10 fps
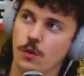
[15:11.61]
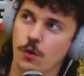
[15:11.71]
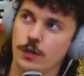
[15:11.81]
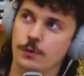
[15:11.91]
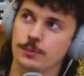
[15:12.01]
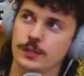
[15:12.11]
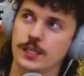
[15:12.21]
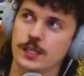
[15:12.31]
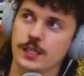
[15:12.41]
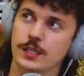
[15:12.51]
Or
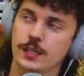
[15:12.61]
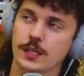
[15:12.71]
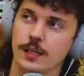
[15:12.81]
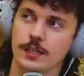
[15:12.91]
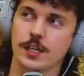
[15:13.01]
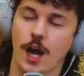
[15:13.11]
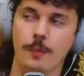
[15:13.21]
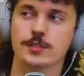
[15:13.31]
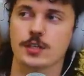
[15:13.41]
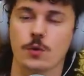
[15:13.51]
completely like the
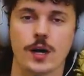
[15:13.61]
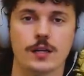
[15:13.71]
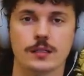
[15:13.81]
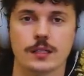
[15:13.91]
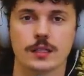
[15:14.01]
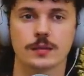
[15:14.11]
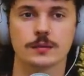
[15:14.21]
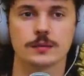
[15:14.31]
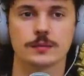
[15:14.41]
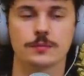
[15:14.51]
opposite way, you know?
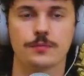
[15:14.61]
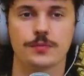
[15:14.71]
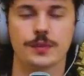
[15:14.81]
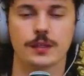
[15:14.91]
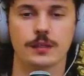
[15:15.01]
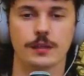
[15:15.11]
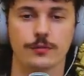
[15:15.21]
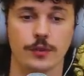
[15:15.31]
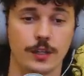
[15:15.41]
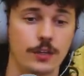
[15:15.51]
If
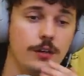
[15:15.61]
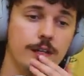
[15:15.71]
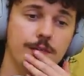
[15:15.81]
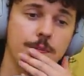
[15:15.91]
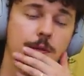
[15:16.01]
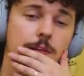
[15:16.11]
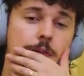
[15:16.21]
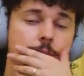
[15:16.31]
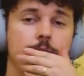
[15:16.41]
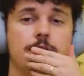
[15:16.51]
they're like, yo, I love your
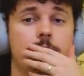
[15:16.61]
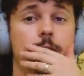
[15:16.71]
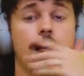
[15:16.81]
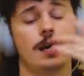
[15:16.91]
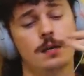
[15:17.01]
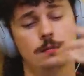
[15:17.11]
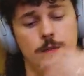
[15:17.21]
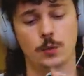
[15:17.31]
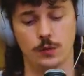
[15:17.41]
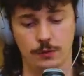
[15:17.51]
mullet. It's like, yeah,
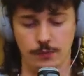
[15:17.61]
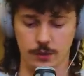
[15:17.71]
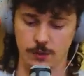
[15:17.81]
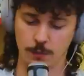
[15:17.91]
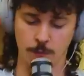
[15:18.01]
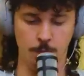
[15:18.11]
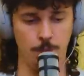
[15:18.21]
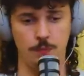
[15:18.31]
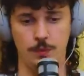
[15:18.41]
you want to